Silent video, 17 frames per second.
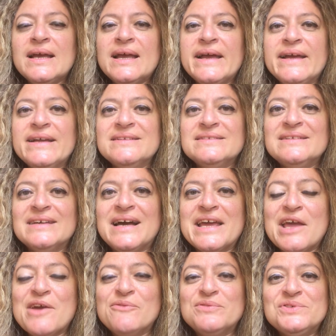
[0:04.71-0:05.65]
and
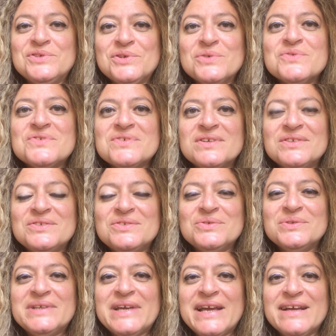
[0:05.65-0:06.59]
I have chosen
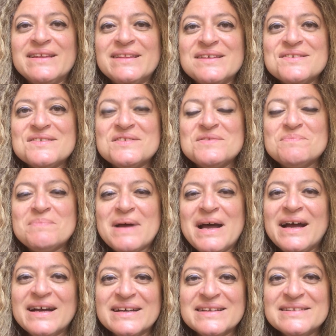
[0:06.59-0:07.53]
to take this
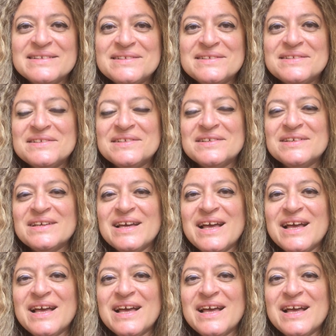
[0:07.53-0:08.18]
path